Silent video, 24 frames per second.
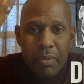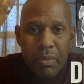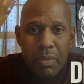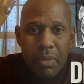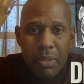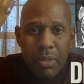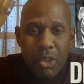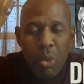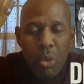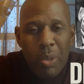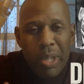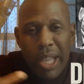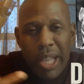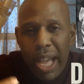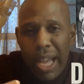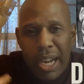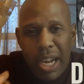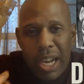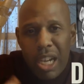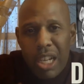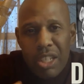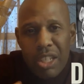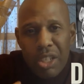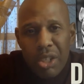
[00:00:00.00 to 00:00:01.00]
So we got
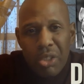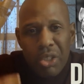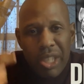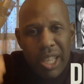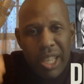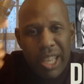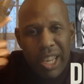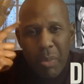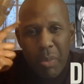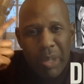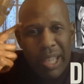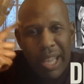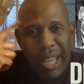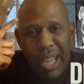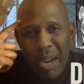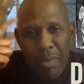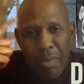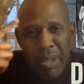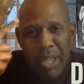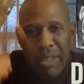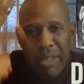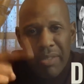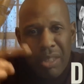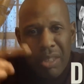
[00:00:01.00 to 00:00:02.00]
to understand, and we got to
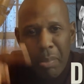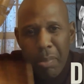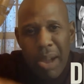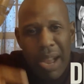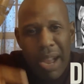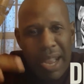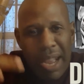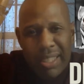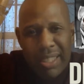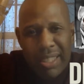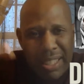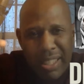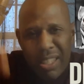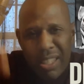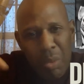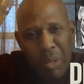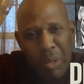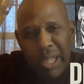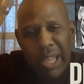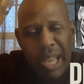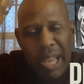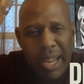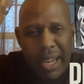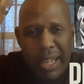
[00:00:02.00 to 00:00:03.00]
be of the mindset that
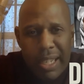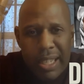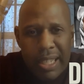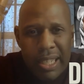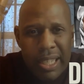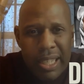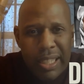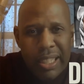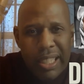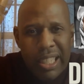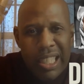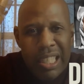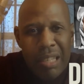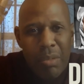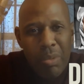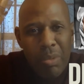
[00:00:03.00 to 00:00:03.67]
we got to dig deep.